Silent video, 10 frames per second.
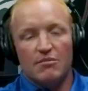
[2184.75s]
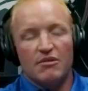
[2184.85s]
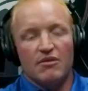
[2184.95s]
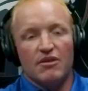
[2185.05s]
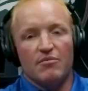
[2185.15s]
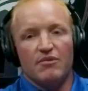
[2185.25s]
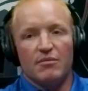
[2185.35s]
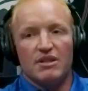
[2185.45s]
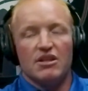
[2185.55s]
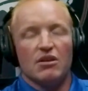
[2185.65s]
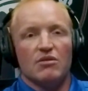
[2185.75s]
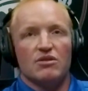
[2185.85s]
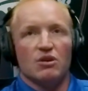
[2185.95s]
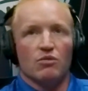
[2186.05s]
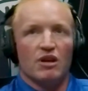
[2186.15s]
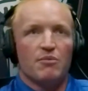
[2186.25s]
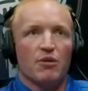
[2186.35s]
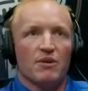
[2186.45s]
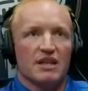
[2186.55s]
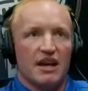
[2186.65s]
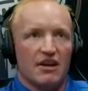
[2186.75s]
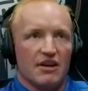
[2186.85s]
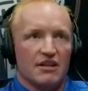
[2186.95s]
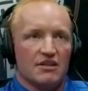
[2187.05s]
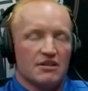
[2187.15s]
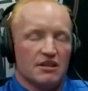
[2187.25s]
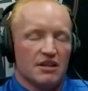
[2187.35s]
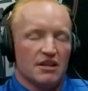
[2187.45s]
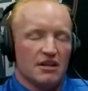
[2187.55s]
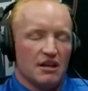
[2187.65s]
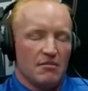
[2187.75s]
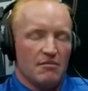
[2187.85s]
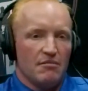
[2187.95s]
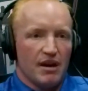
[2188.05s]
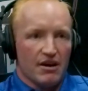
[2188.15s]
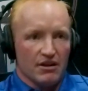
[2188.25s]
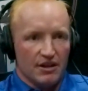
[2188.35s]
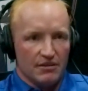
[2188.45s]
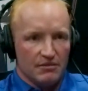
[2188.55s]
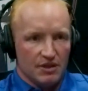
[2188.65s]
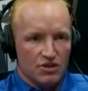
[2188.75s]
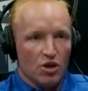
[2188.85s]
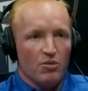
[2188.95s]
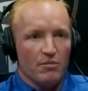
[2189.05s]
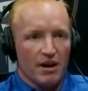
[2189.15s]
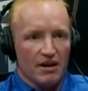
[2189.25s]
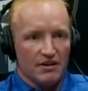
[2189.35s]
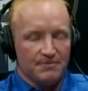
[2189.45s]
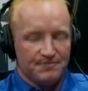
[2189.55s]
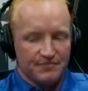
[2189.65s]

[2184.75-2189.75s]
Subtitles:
of the material. So repurpose aggregates in Maryland, Jopa, Maryland.